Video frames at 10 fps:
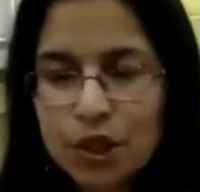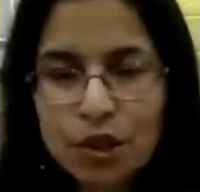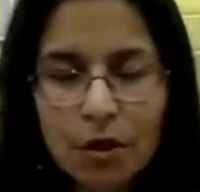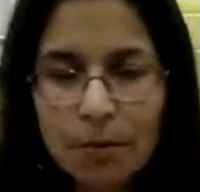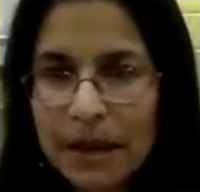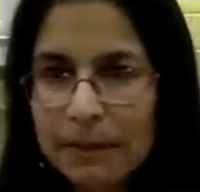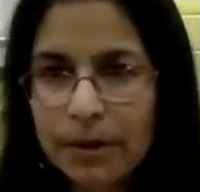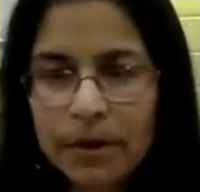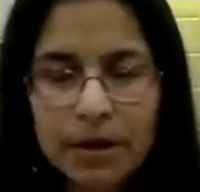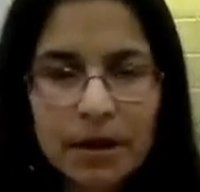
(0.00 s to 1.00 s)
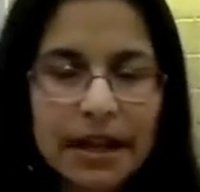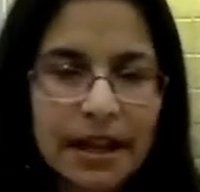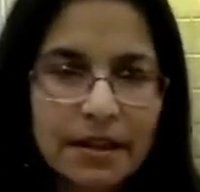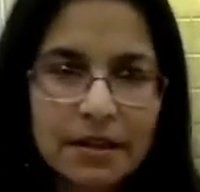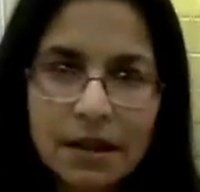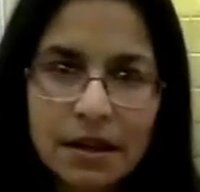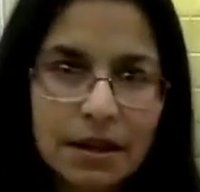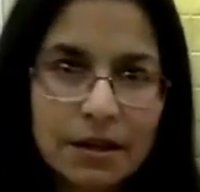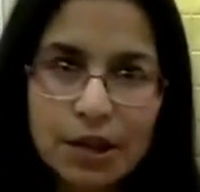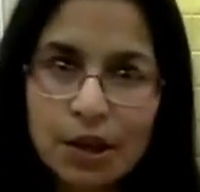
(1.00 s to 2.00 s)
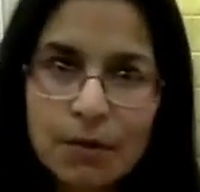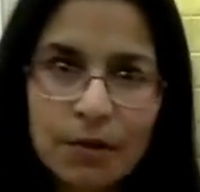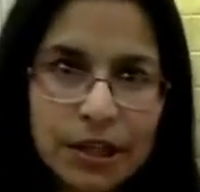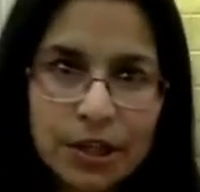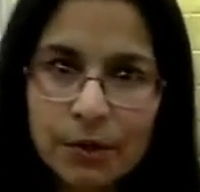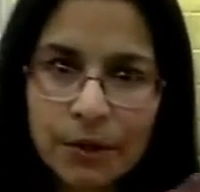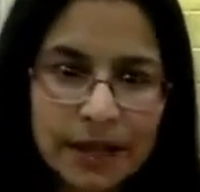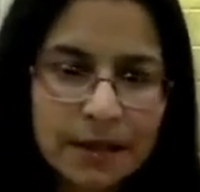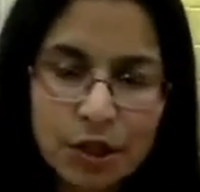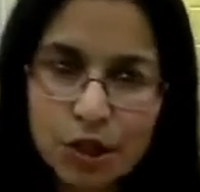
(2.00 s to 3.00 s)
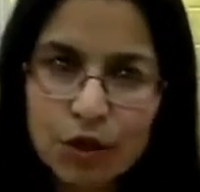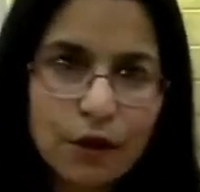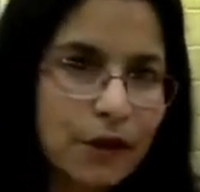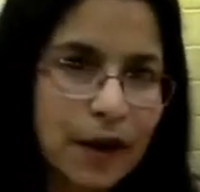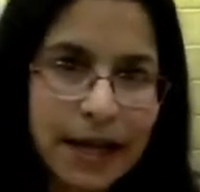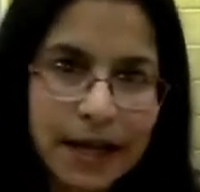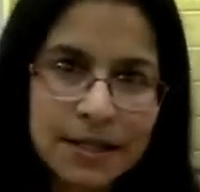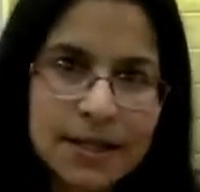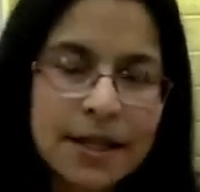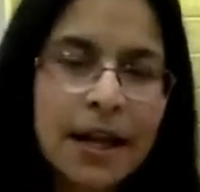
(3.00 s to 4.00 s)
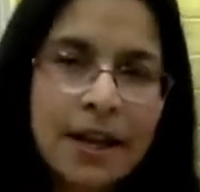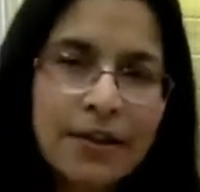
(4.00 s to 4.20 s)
salt, pepper, and turmeric to it, stir fry it.